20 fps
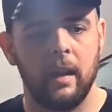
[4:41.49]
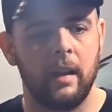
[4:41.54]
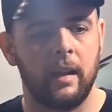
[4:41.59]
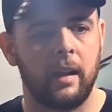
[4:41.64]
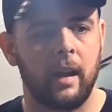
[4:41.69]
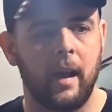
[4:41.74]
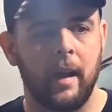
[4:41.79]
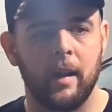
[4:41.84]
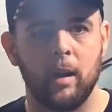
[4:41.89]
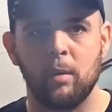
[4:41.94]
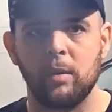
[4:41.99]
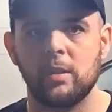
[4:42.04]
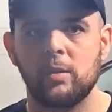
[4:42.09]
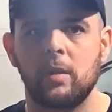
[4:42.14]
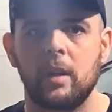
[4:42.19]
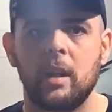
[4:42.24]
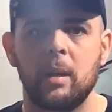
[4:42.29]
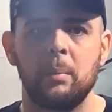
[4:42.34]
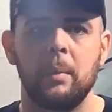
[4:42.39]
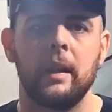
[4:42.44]
Like I always
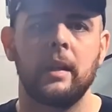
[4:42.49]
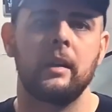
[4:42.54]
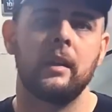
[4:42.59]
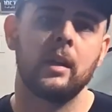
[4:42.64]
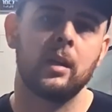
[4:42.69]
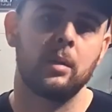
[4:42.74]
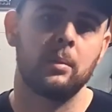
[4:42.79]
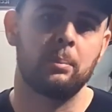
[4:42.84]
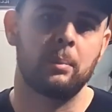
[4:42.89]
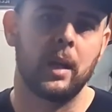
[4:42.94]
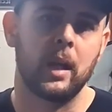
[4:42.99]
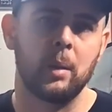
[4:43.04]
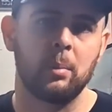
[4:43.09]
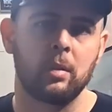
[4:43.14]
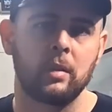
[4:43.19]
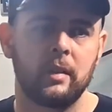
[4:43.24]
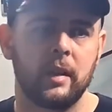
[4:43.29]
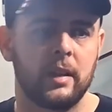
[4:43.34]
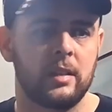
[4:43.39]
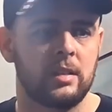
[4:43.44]
recommend get paint
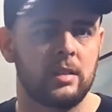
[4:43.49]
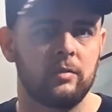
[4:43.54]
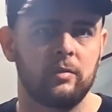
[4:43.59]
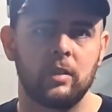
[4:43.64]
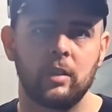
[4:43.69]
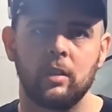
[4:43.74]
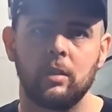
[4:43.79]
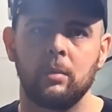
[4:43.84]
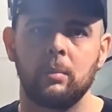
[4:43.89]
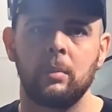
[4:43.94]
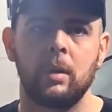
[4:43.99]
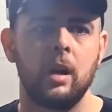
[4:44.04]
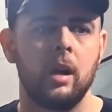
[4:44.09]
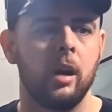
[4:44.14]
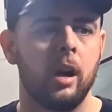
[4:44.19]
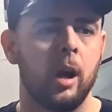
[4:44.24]
protection film